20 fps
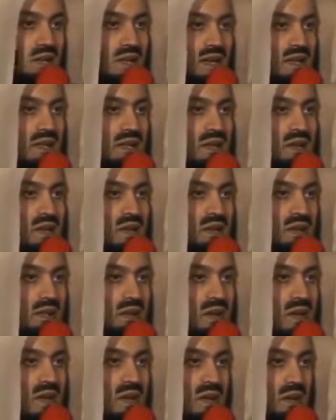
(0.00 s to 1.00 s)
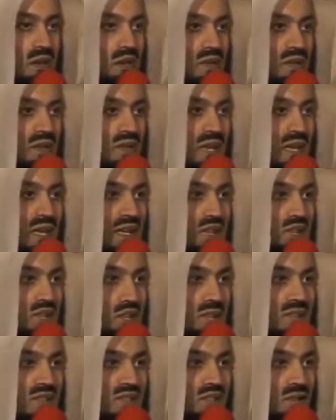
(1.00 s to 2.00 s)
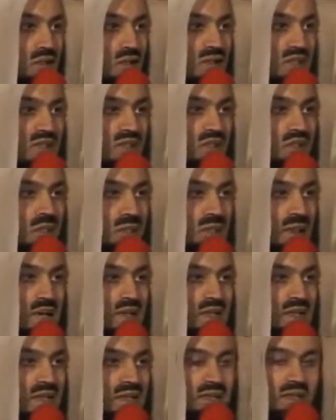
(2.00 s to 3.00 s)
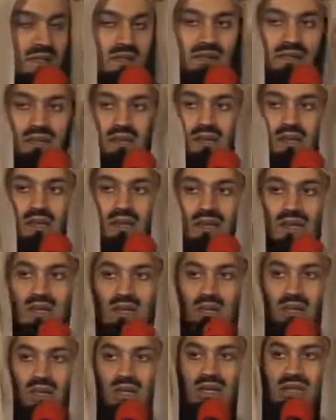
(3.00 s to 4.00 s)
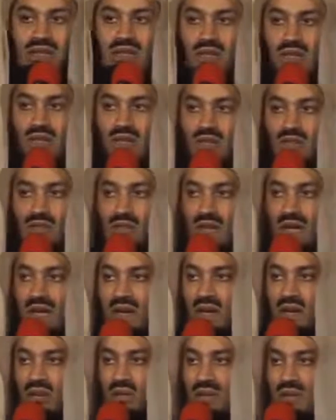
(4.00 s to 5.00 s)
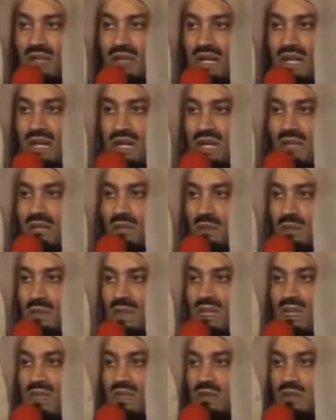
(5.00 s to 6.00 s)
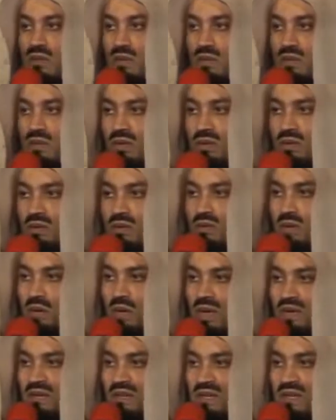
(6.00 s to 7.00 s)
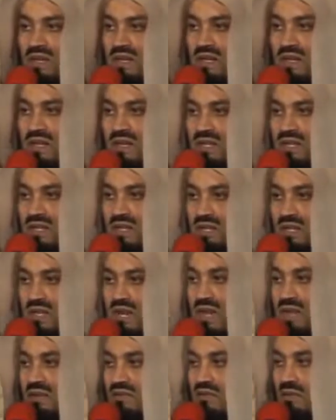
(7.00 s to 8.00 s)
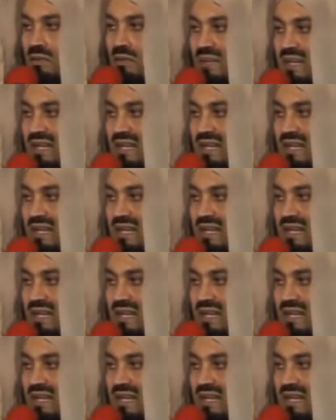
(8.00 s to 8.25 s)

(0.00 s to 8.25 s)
We ask Allah subhanahu wa ta'ala to bless all his companions. And we ask Allah subhanahu wa ta'ala to bless all those who have struggled and strived to